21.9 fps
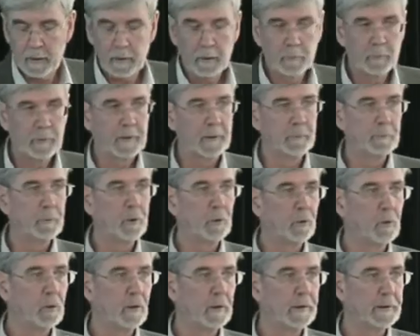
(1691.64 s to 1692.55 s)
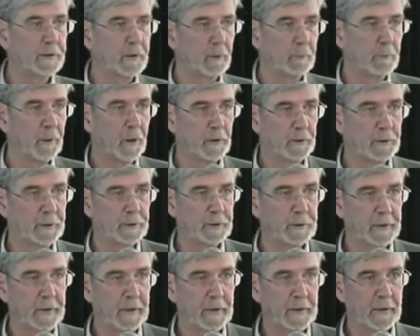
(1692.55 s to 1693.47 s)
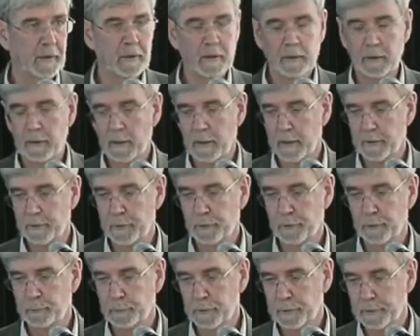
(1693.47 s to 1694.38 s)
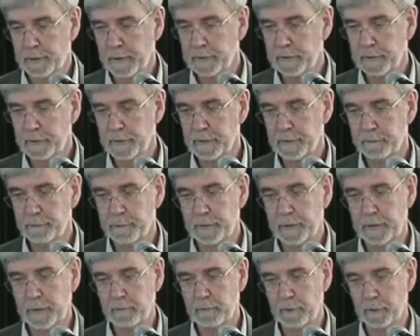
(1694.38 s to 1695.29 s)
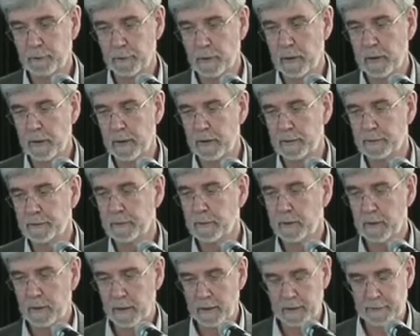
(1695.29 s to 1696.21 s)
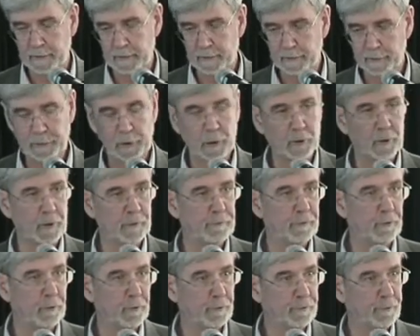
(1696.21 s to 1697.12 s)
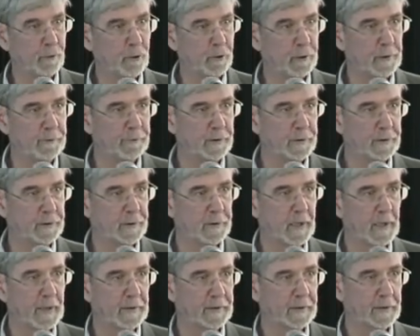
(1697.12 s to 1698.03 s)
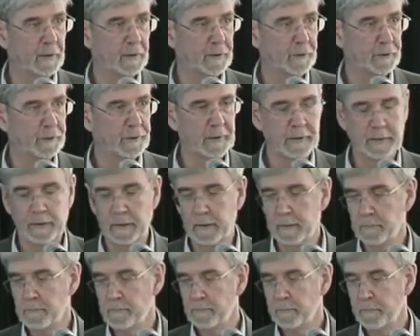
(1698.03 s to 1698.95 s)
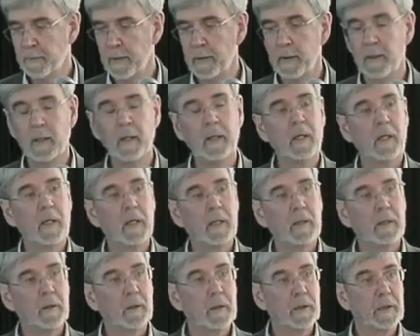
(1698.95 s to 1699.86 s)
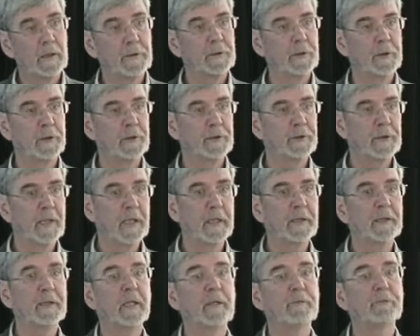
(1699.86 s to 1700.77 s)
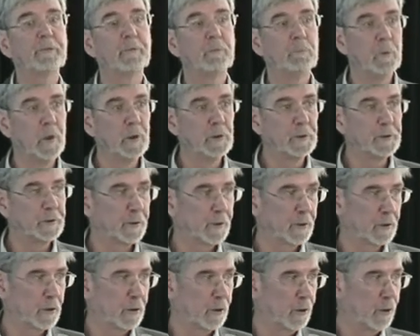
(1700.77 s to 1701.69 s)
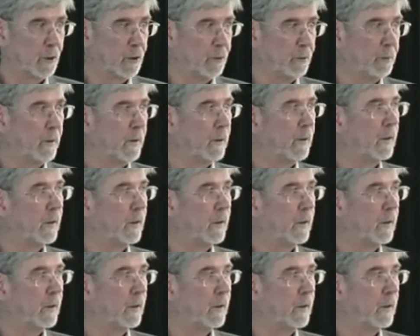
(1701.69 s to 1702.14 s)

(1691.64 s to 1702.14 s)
We can put all these components together and do projections of sea level rise, and they're shown for 4 different scenarios here. Turns out that for most of the globe,